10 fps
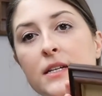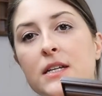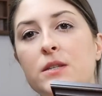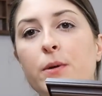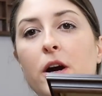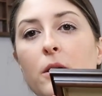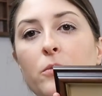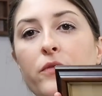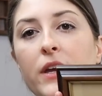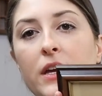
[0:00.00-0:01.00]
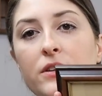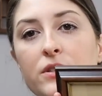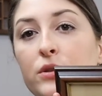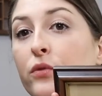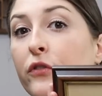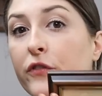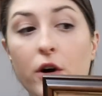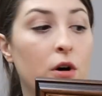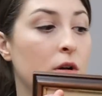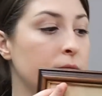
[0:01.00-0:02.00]
since we are moving into
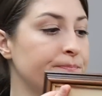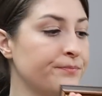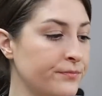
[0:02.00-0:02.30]
fall.